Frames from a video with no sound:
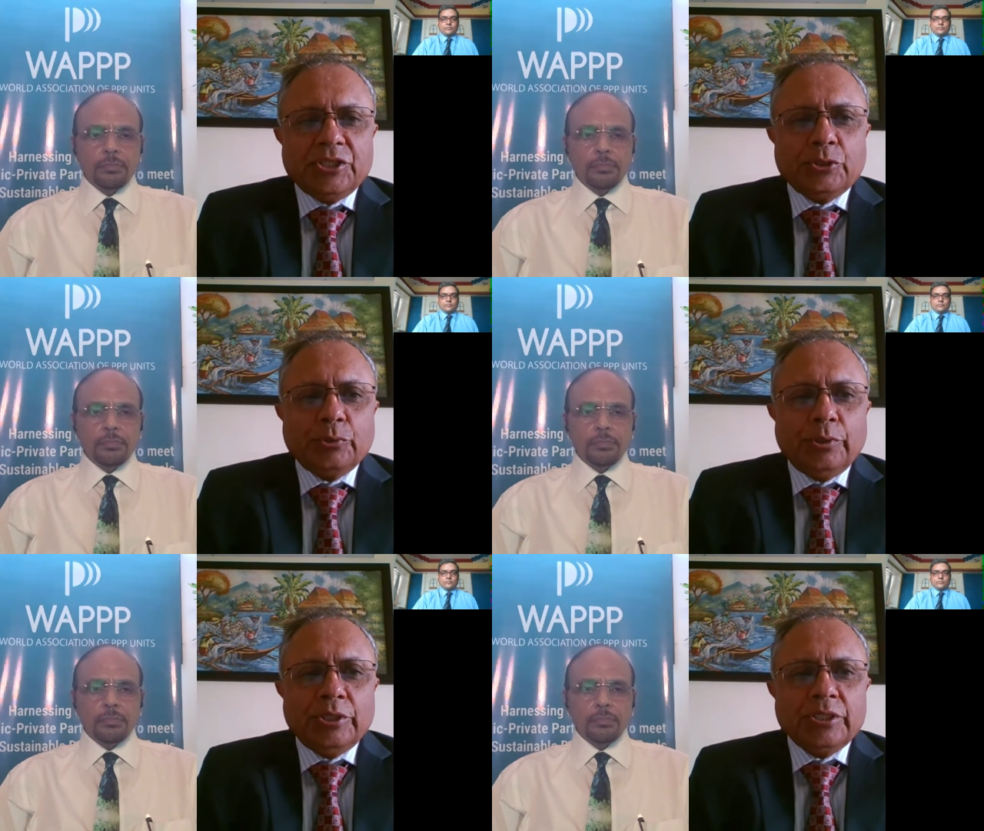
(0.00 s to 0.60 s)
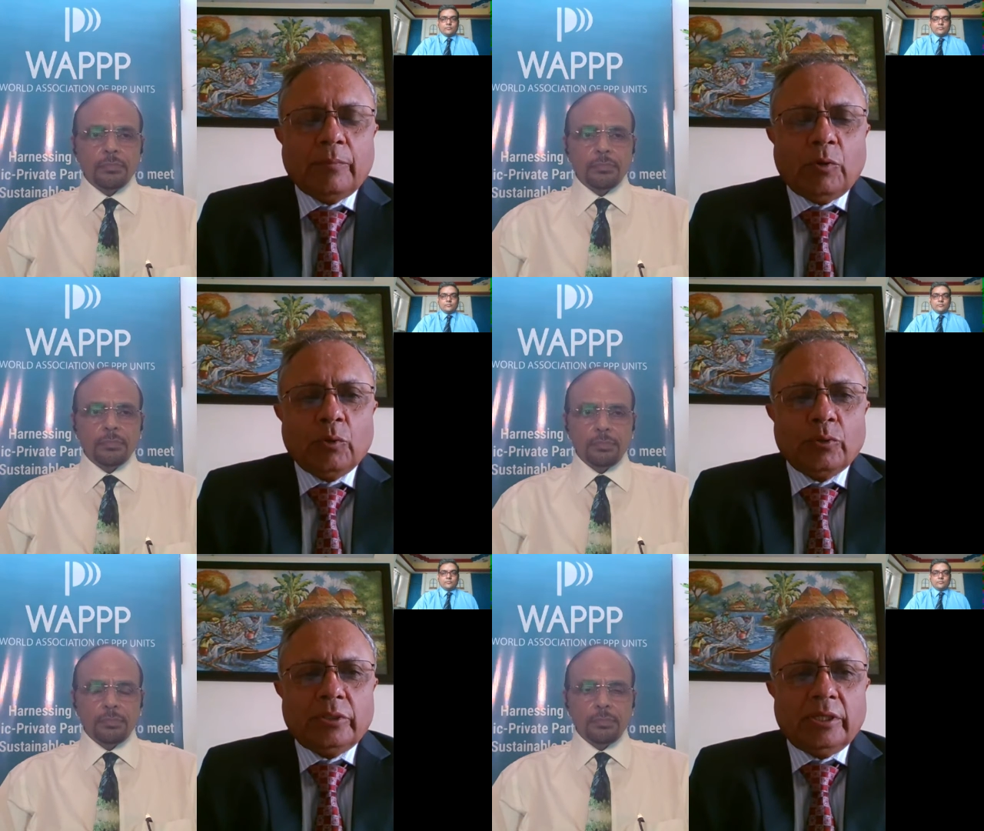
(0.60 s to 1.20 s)
Speaker 1: issue is
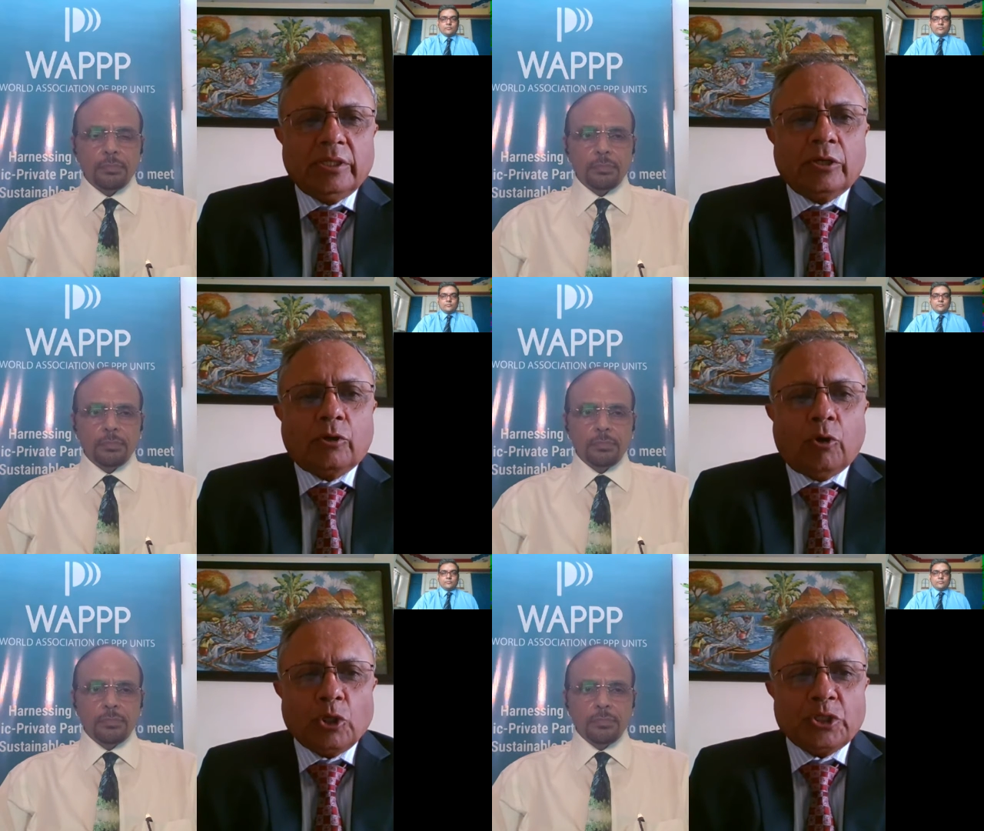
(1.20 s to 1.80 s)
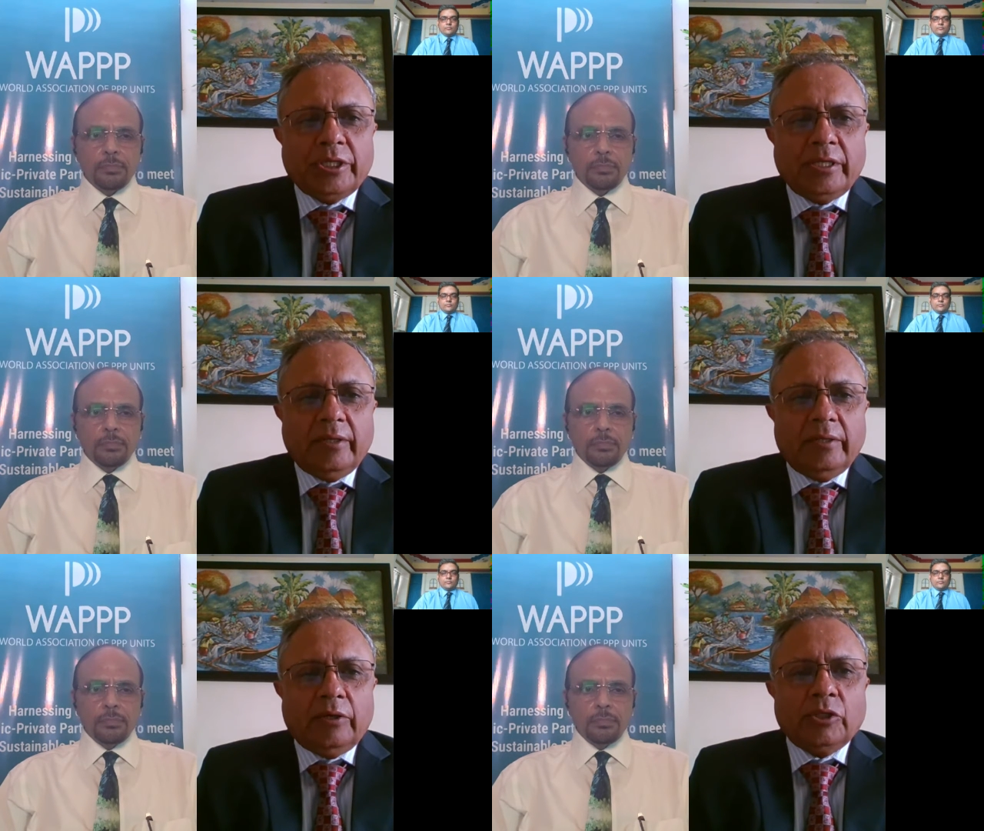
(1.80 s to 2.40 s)
about uh, the
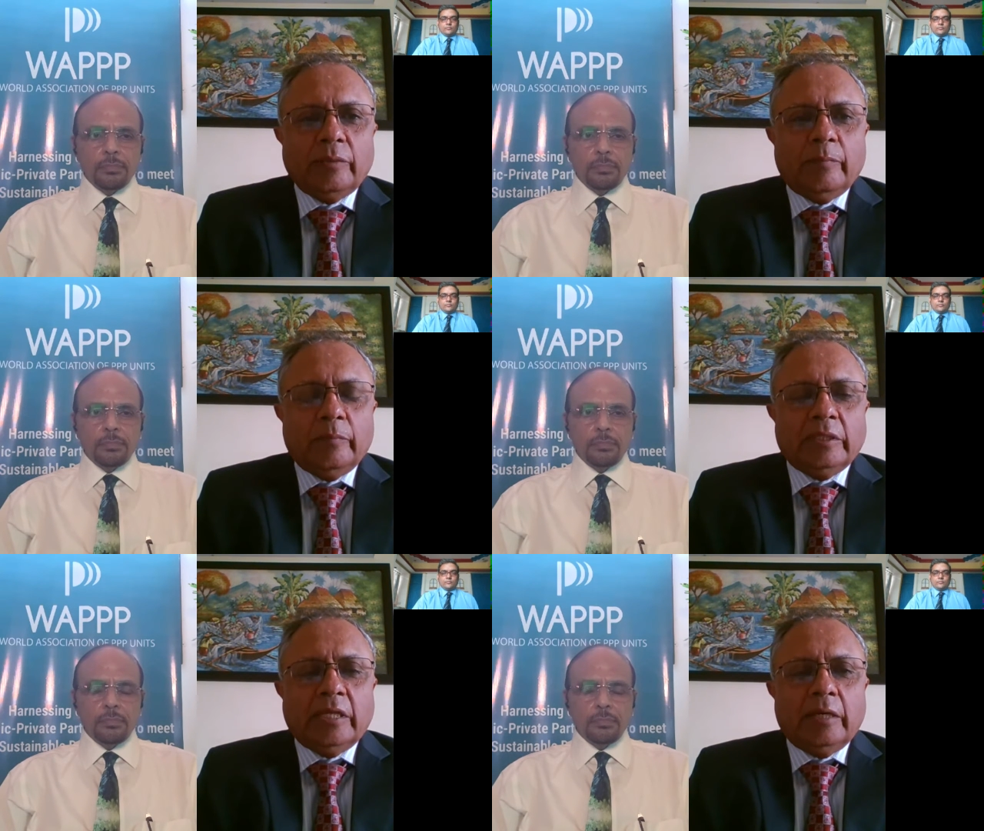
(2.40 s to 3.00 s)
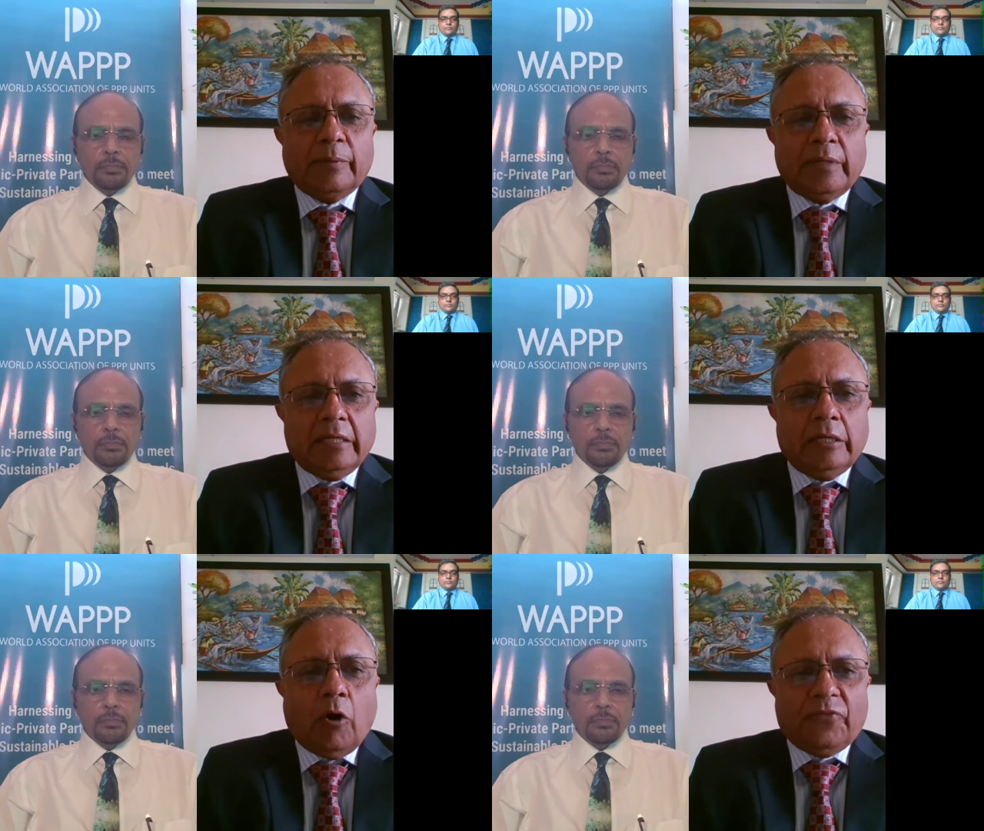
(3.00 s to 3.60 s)
costing or the the pri-
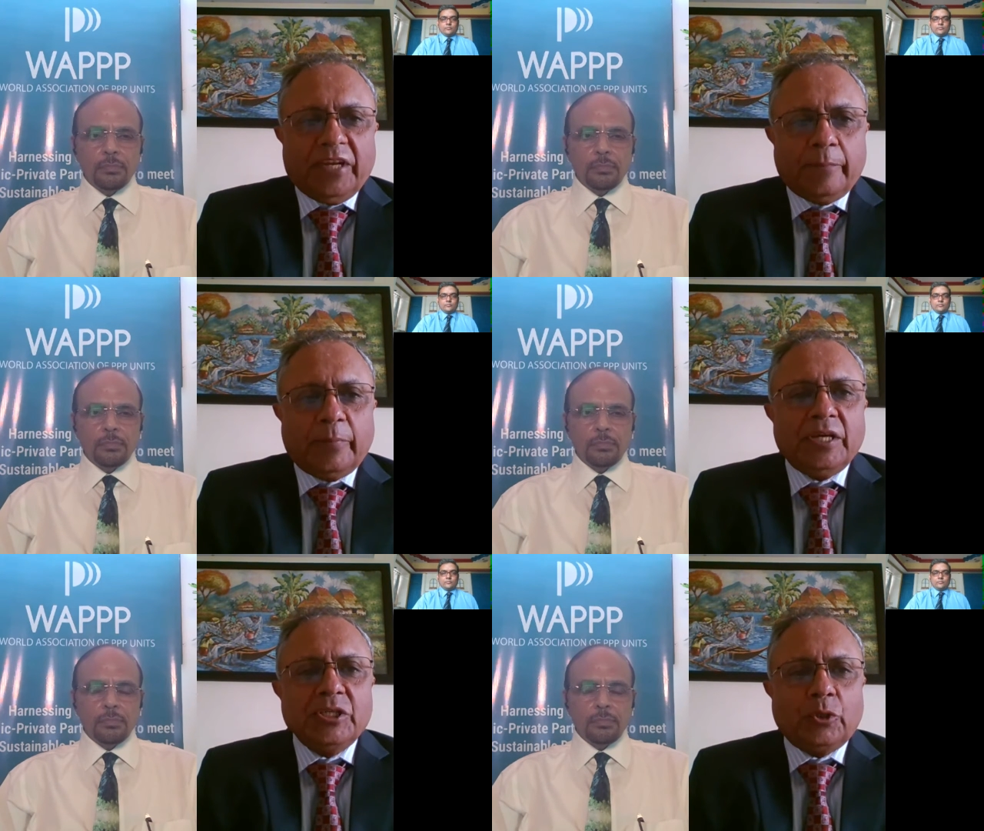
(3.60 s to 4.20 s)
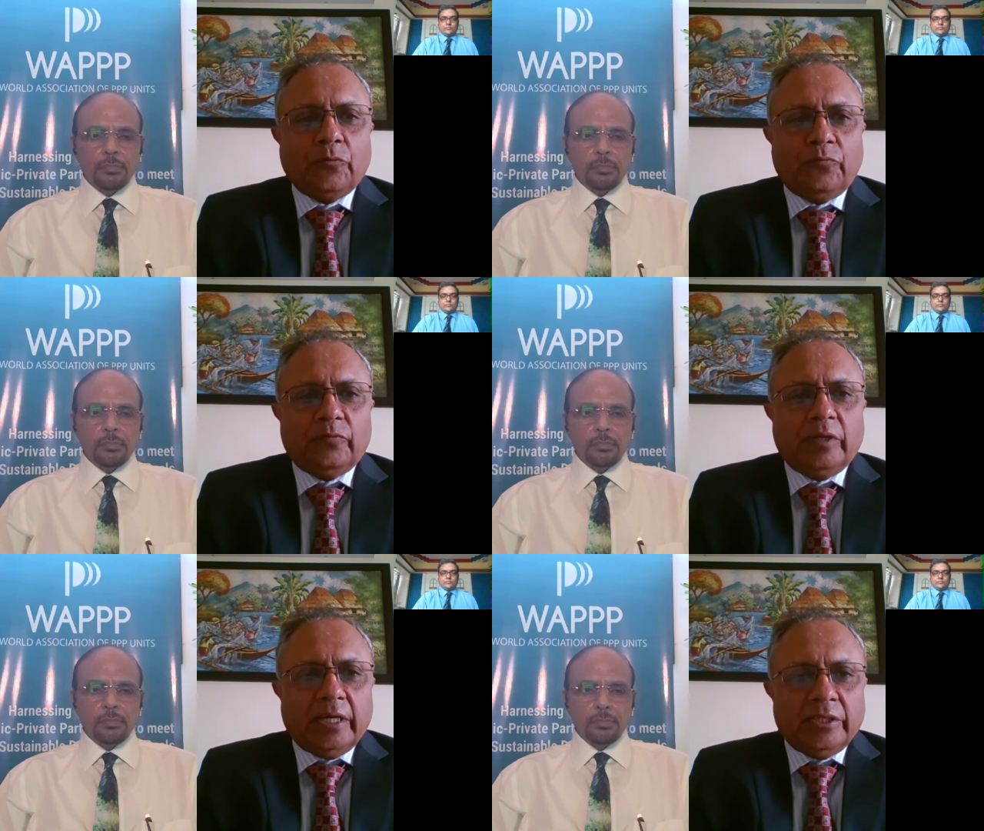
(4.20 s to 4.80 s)
uh, offtake price of
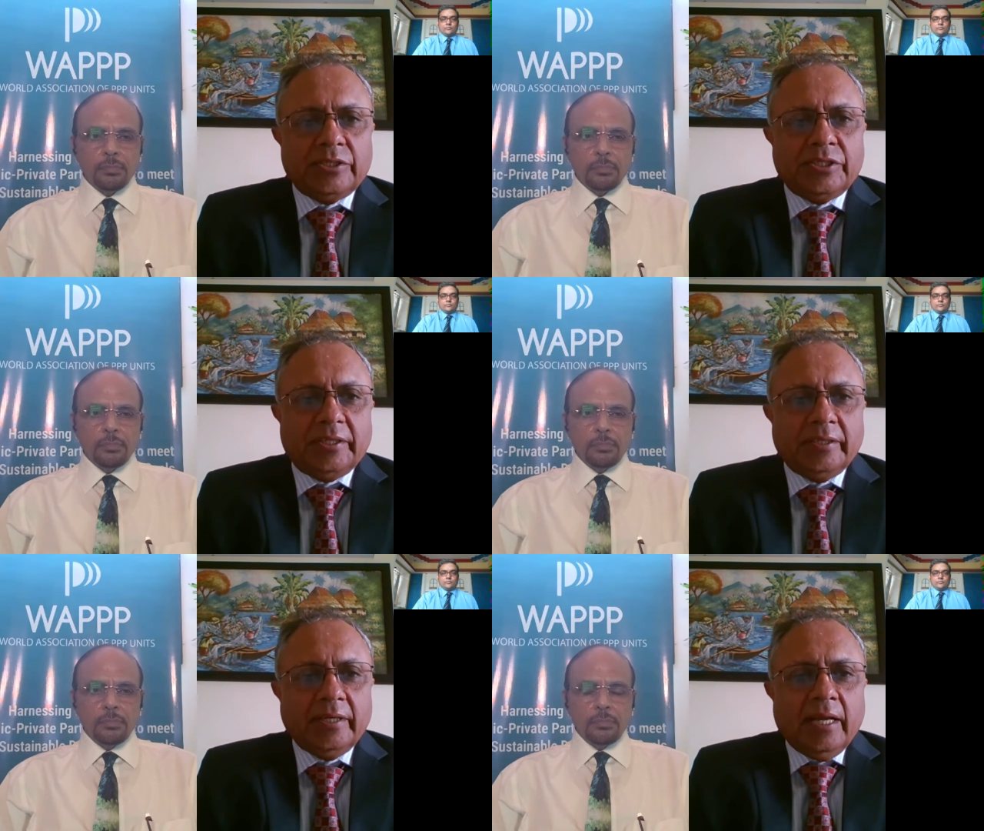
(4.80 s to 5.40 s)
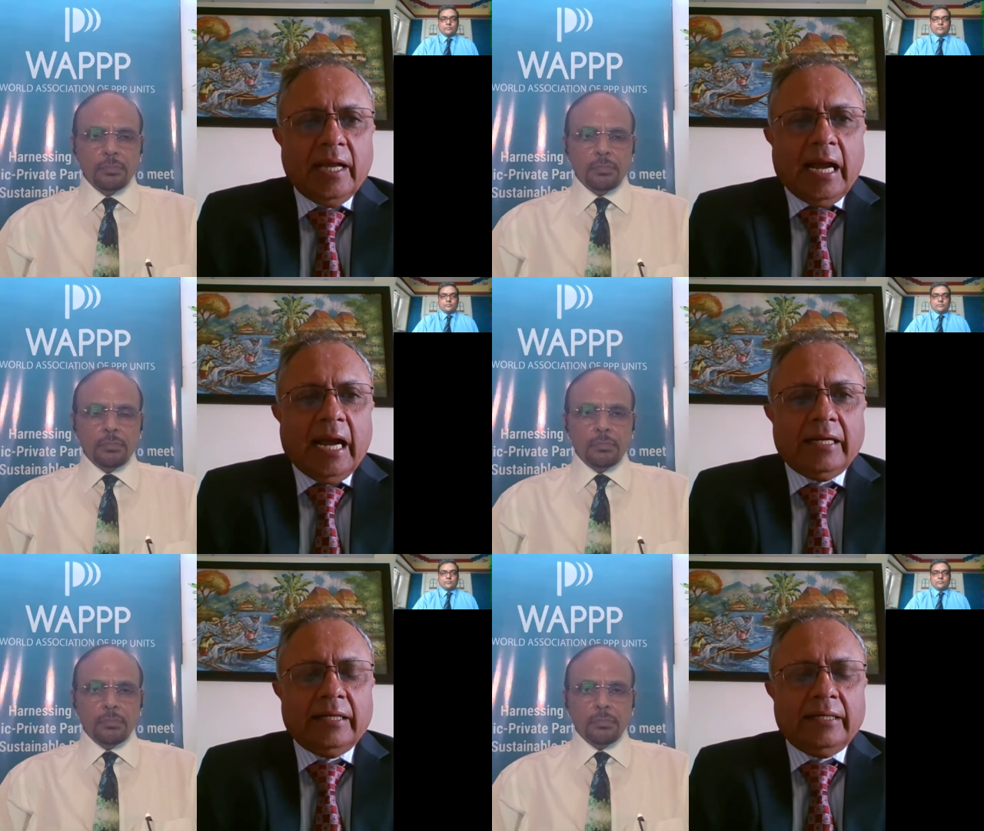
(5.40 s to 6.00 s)
uh, energy,
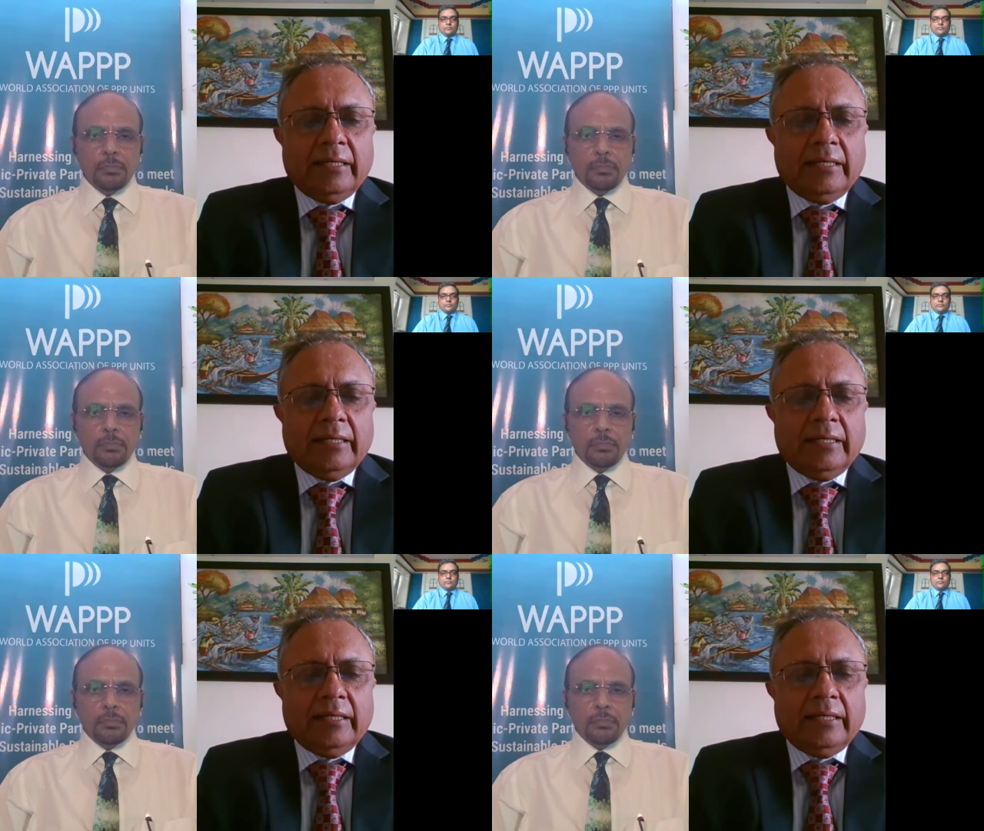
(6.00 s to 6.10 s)
and